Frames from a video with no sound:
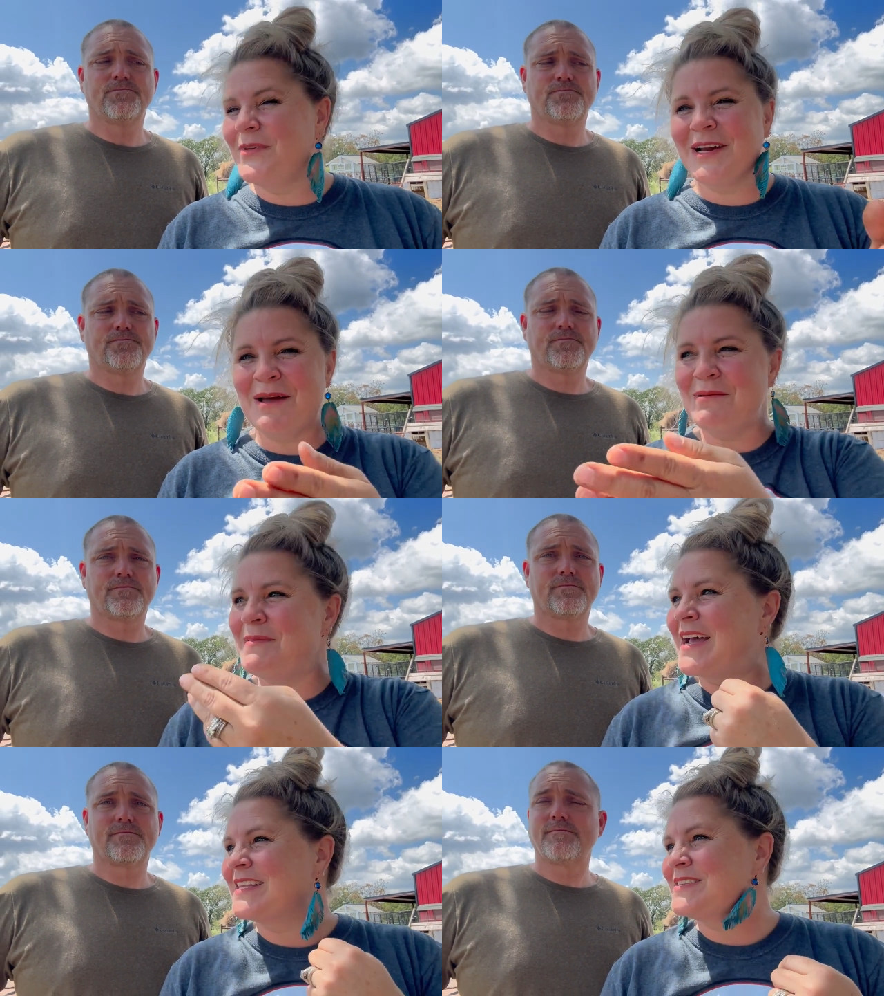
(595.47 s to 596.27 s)
Speaker 1: They're coming
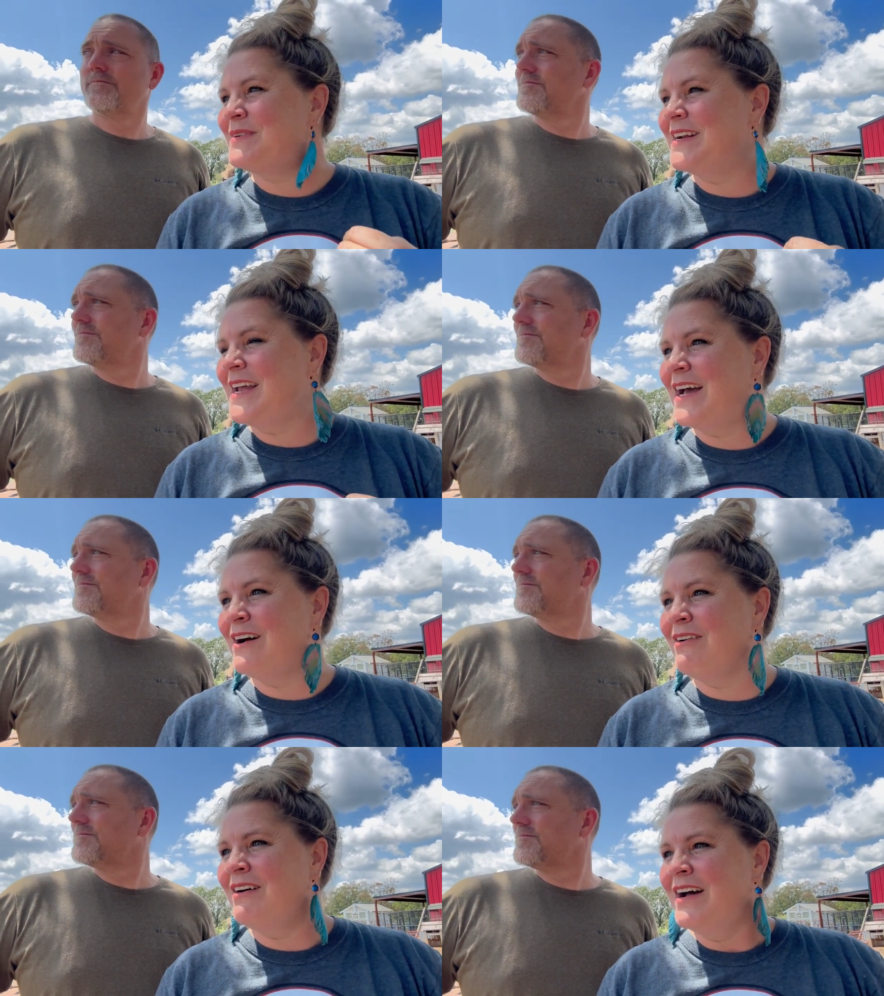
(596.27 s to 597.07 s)
back this way
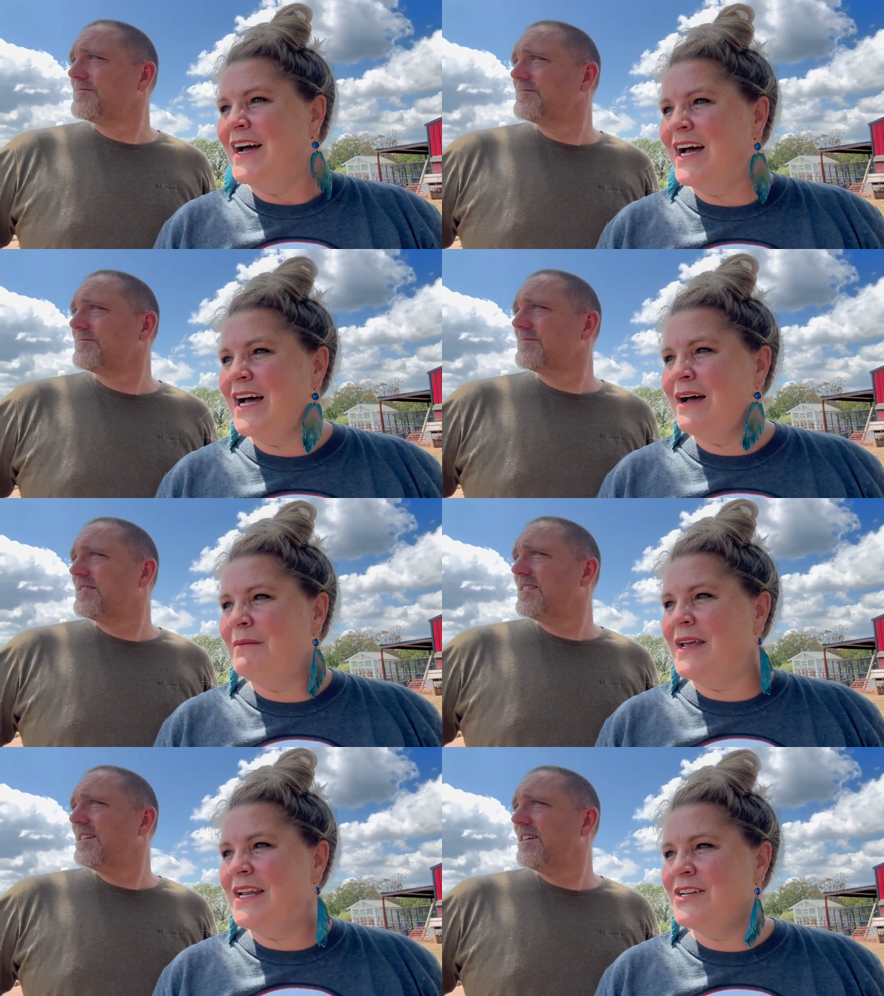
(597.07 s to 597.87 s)
now,
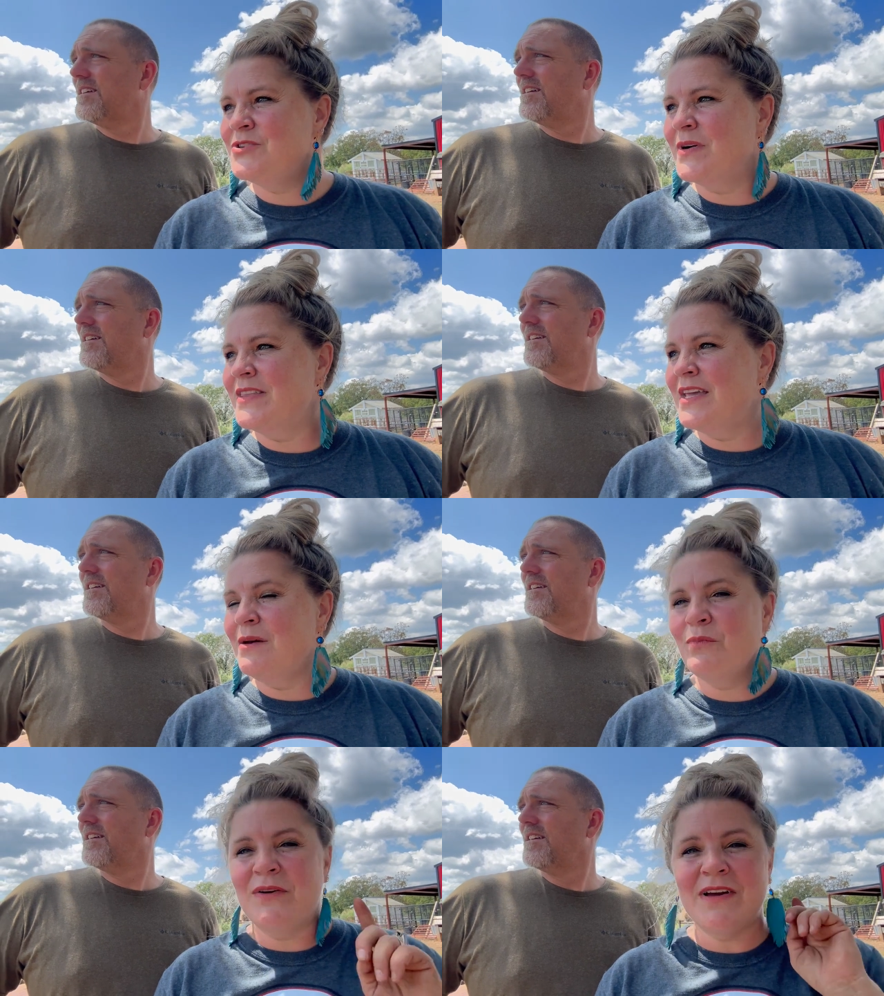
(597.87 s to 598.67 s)
um, and enjoy
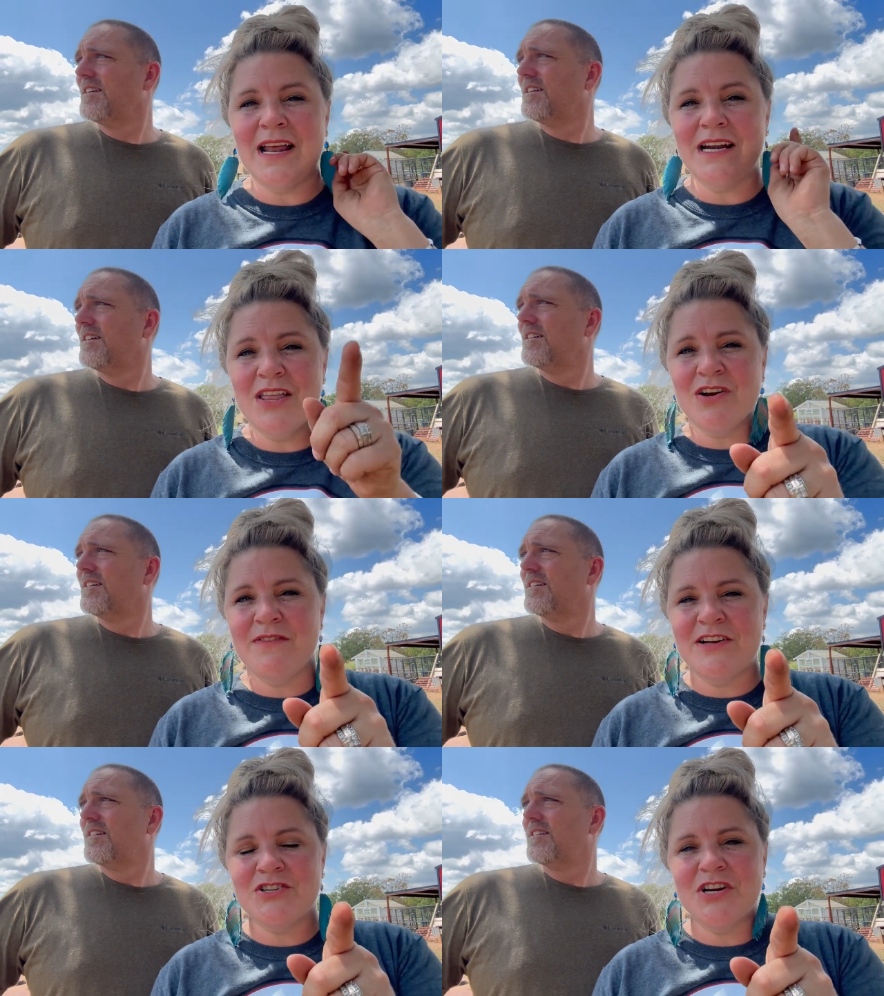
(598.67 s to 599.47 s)
them. We've got another
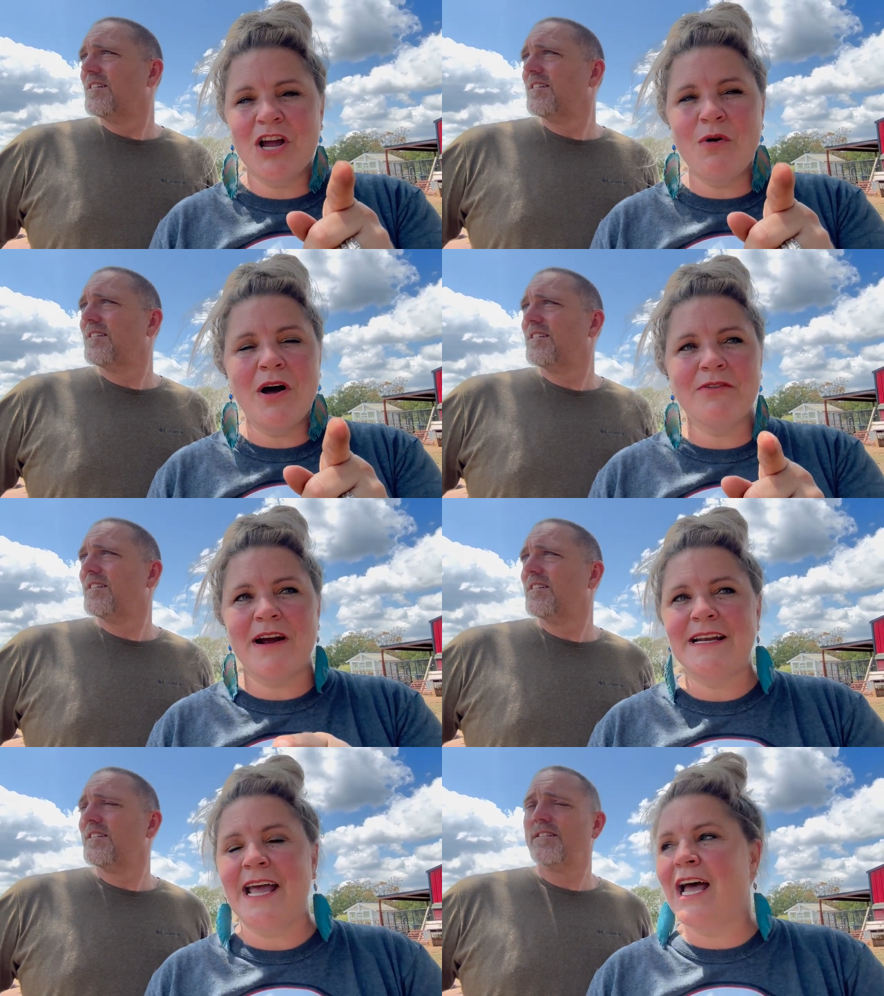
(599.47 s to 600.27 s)
adventure to go on
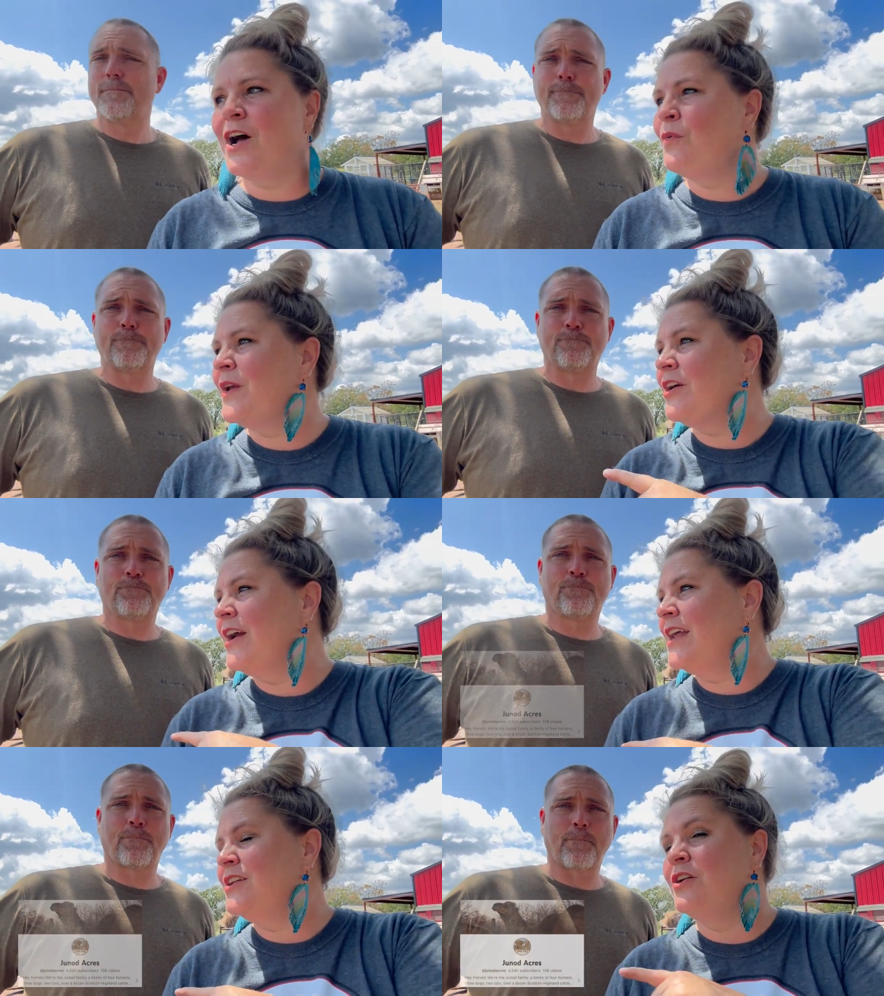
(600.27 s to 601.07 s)
right now. We are
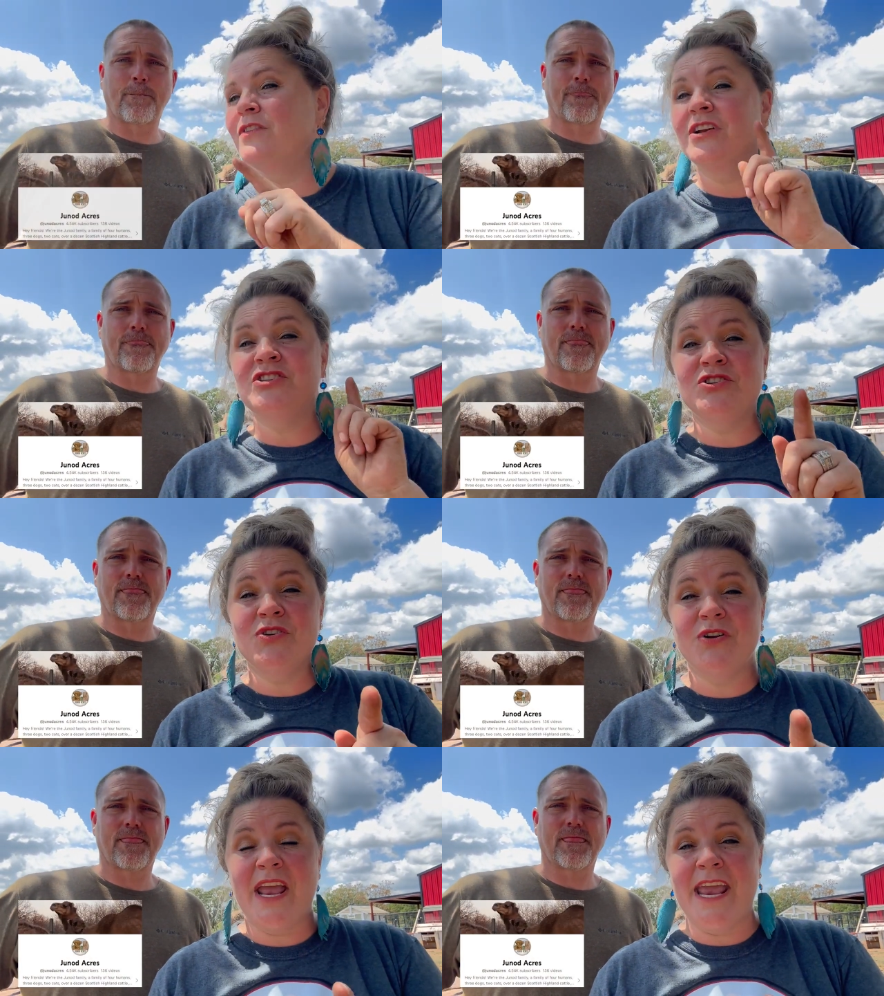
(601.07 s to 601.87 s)
heading over to
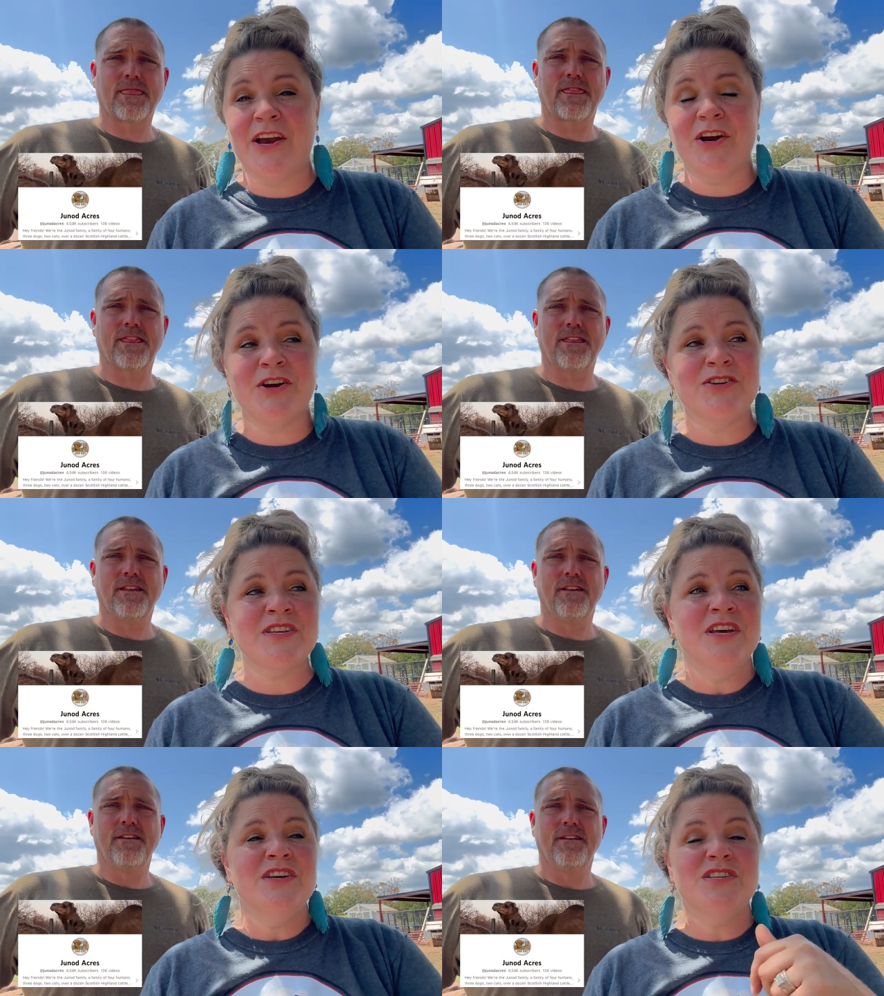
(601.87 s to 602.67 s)
Juno
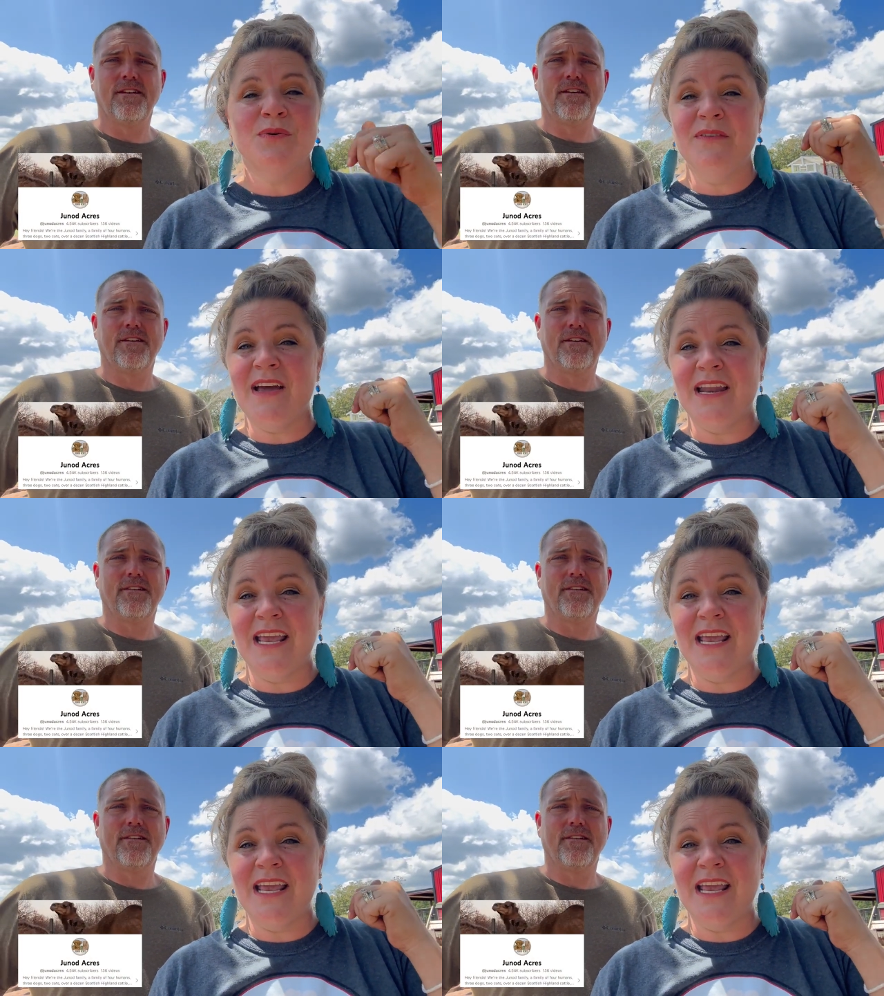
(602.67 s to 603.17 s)
Acres, so we've got to